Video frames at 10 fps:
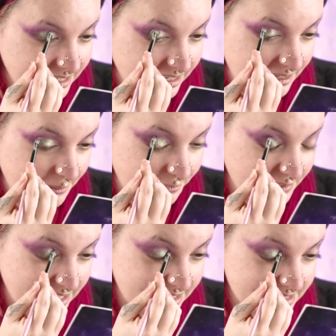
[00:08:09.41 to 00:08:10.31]

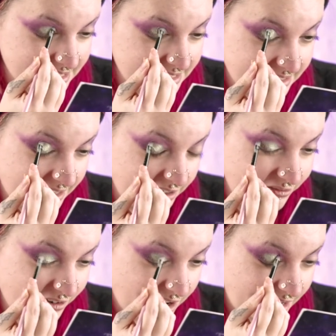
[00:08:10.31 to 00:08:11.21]
It is a
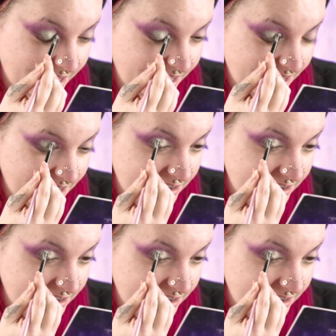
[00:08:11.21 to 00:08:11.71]
sci-fi,